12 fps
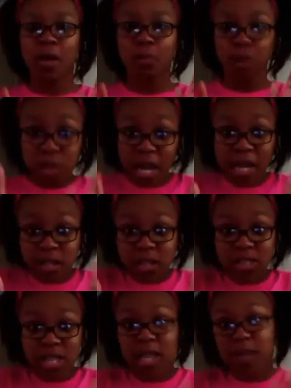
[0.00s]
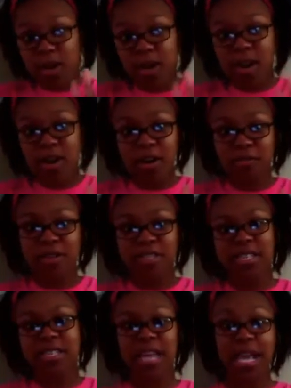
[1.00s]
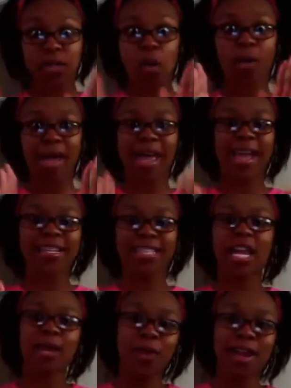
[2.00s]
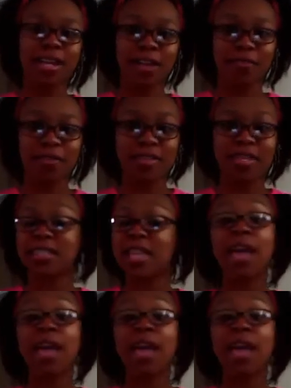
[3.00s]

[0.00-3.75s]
We should actually celebrate our differences. It's okay to celebrate differences.